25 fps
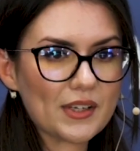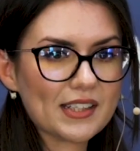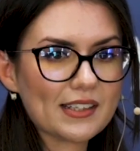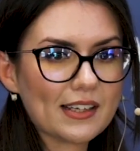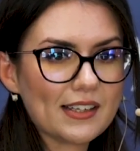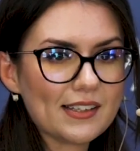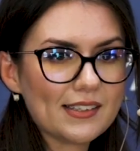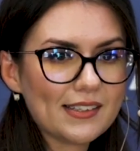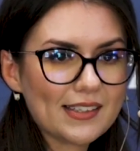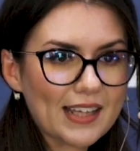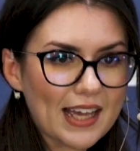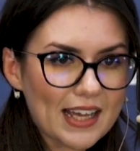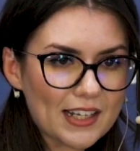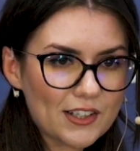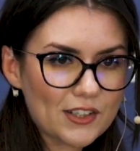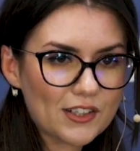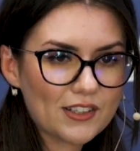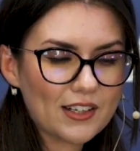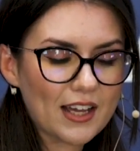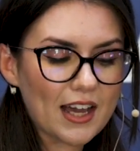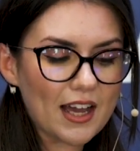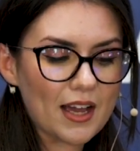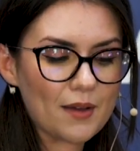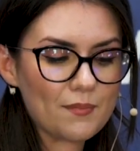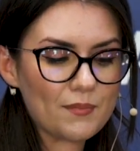as I said
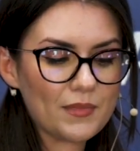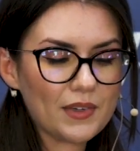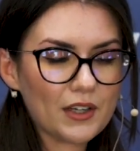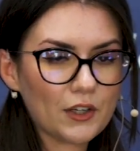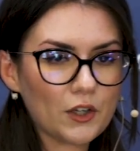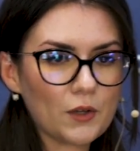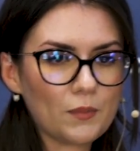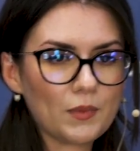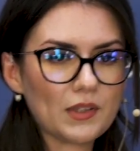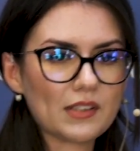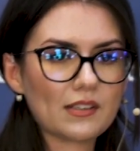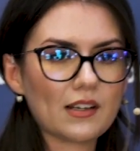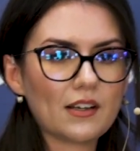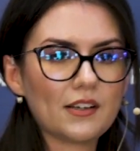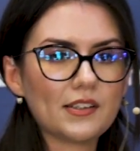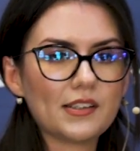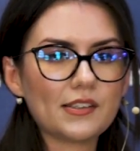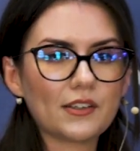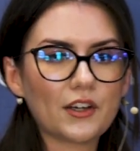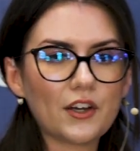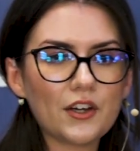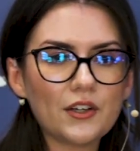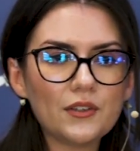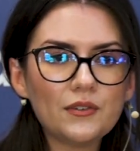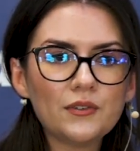a couple of
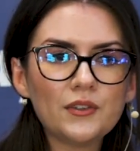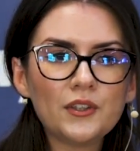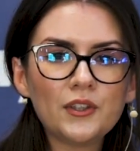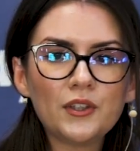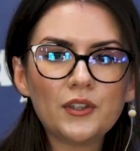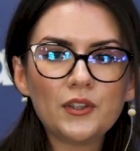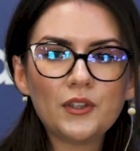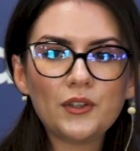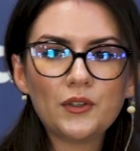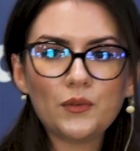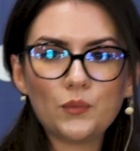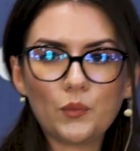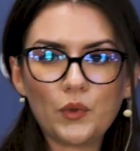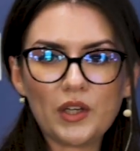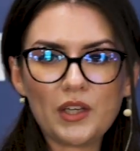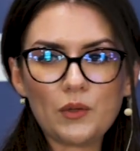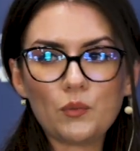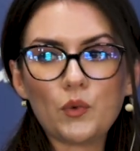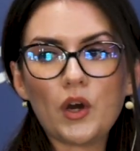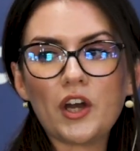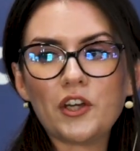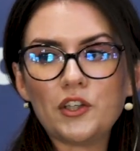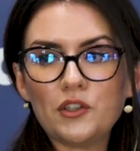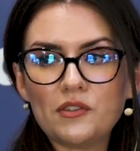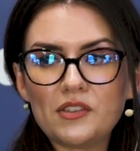slides ago, we
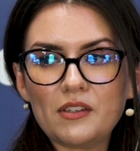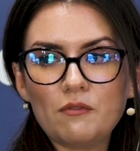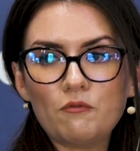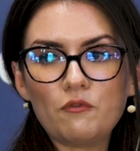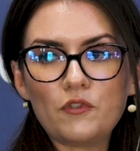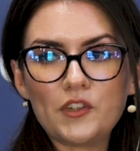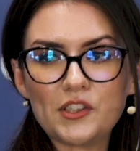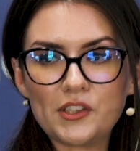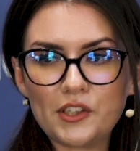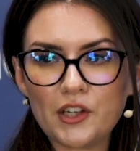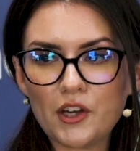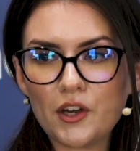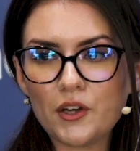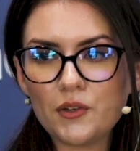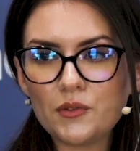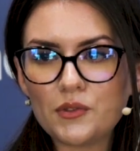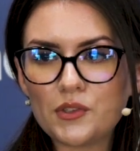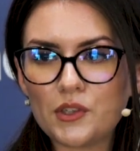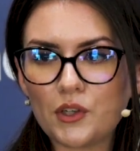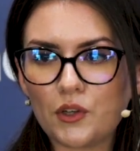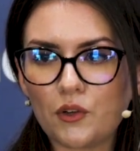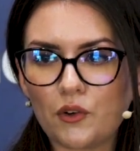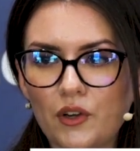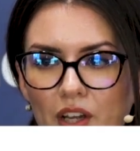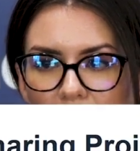were using Visio
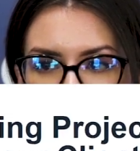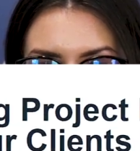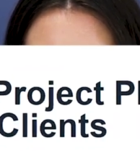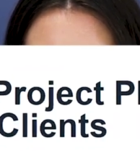to create